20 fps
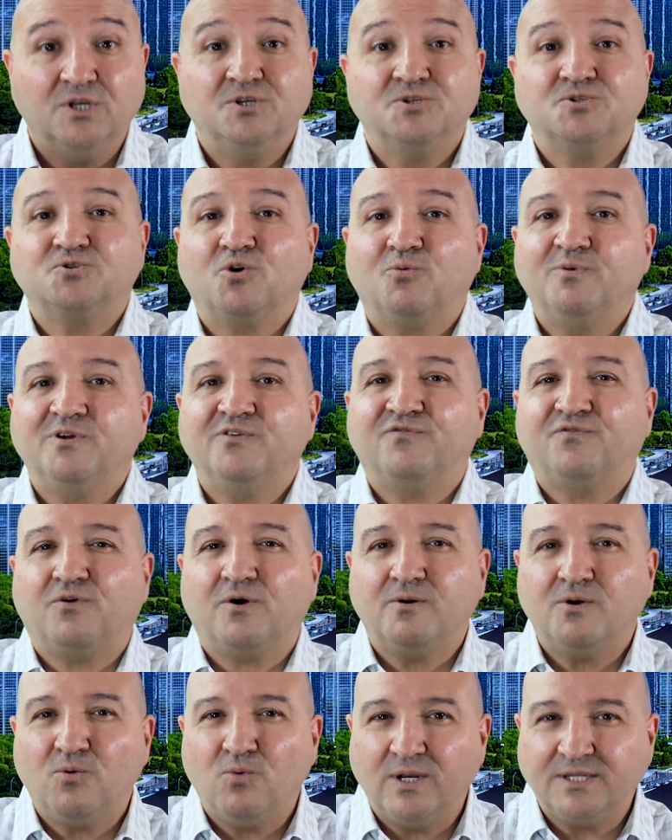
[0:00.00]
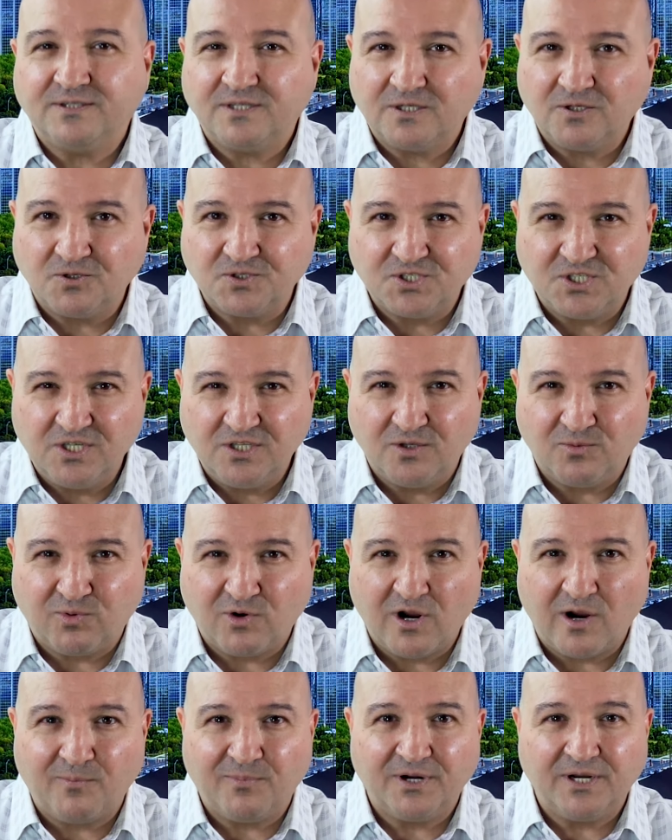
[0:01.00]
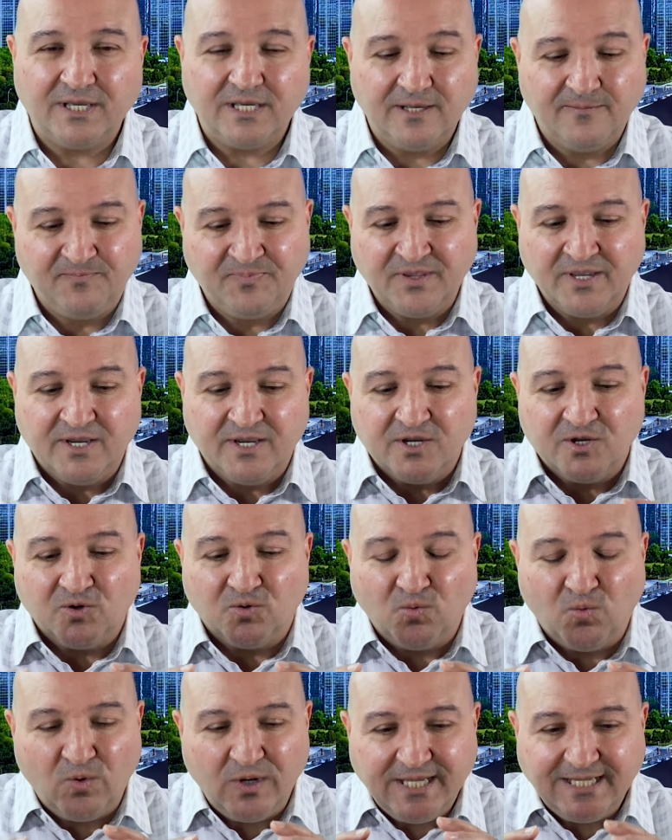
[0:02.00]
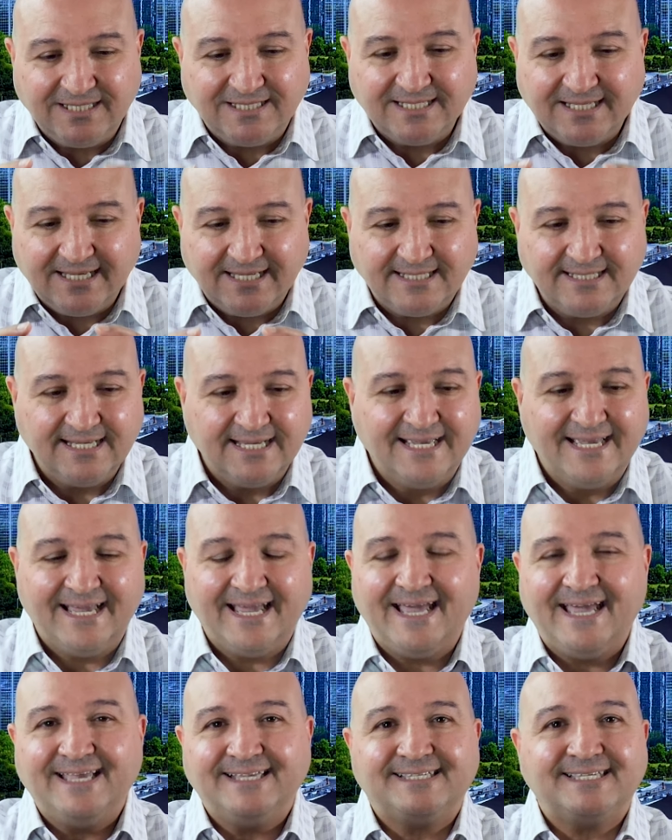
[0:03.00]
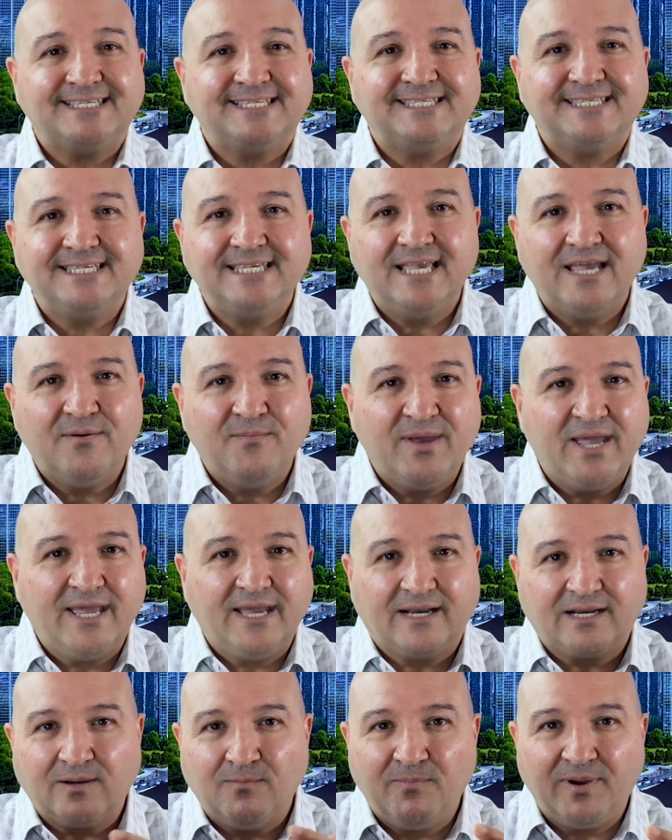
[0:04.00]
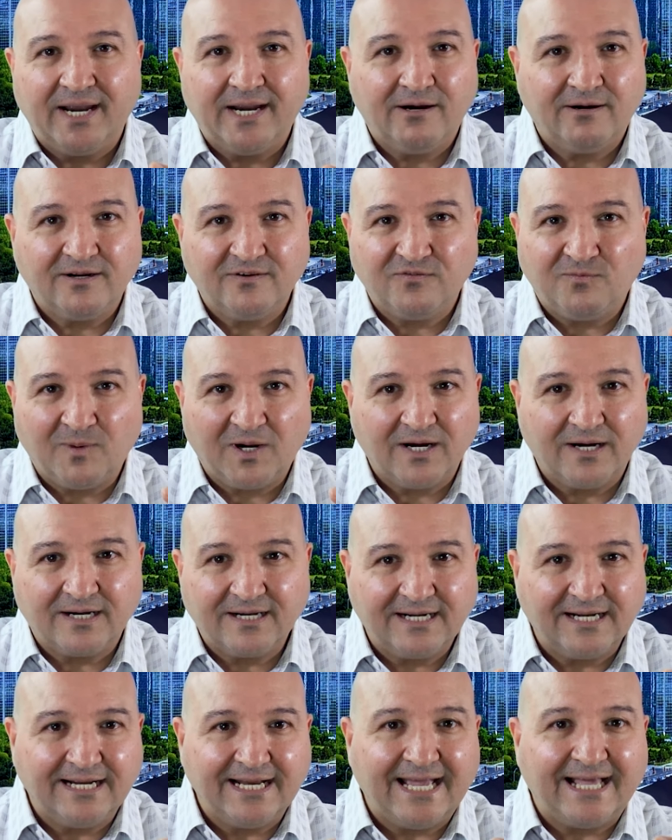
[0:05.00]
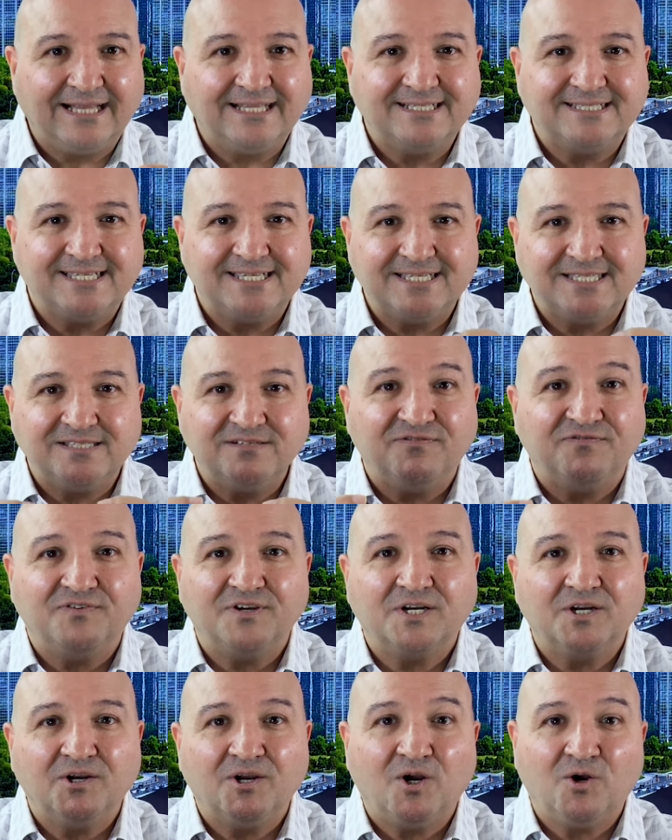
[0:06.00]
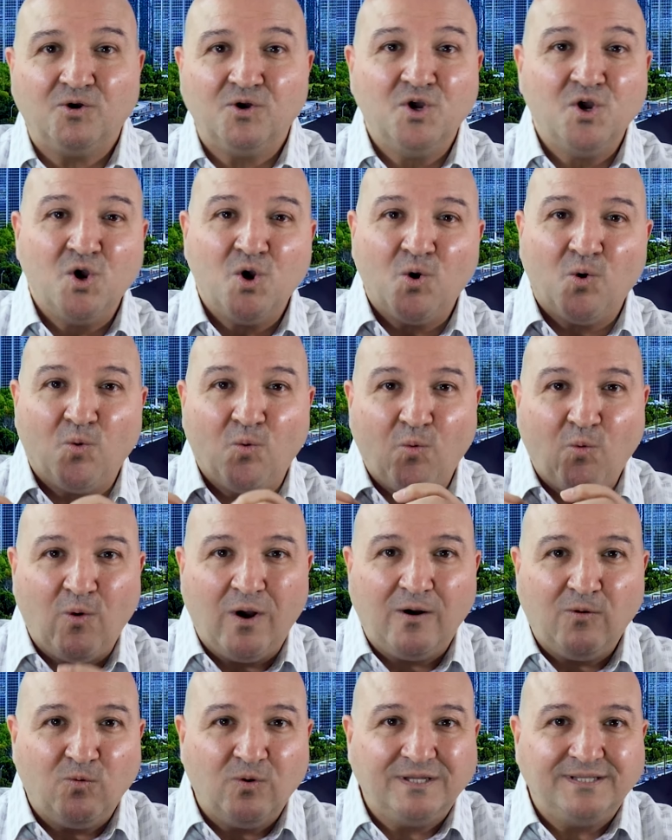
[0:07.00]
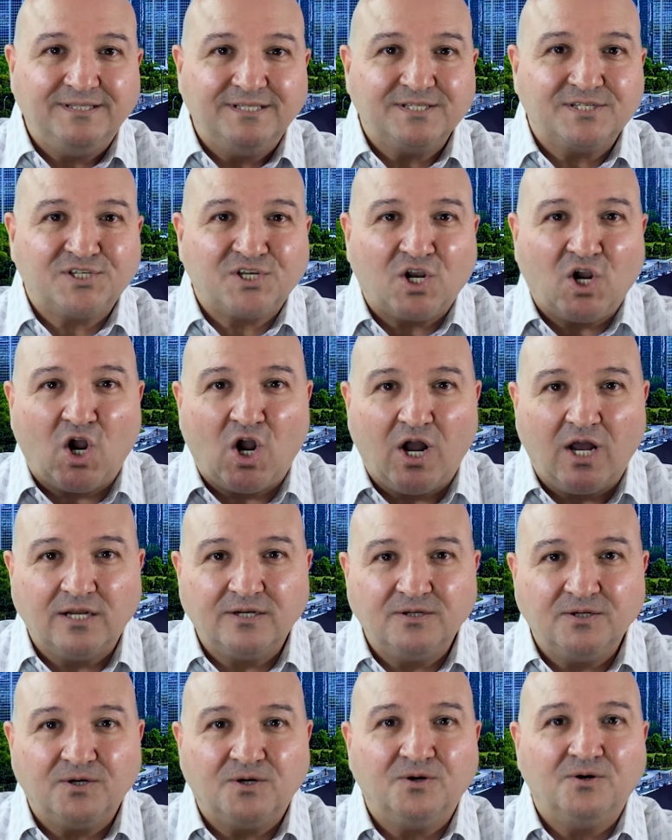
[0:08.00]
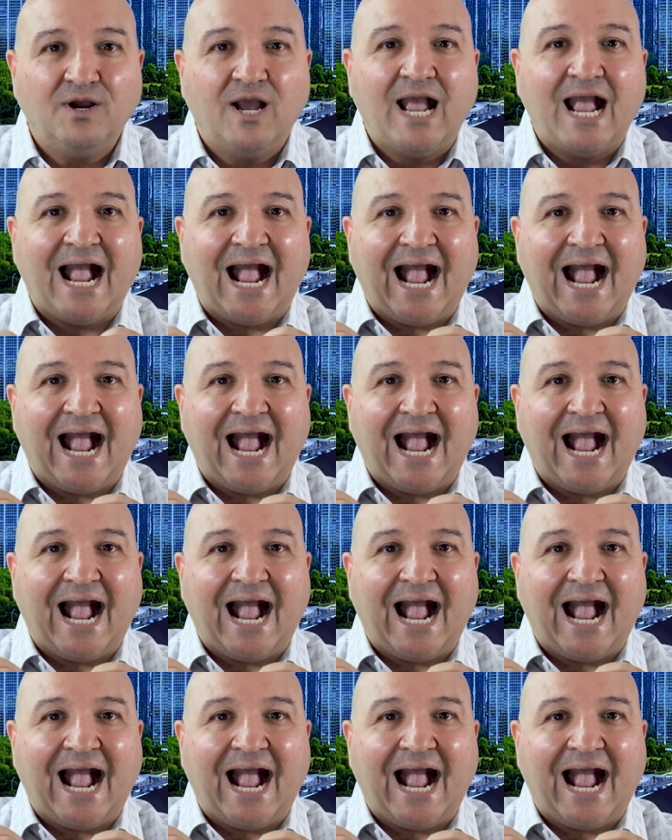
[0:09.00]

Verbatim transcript: So before we went to go see the property, we did a CMA, a comparative market analysis to figure out what would this condo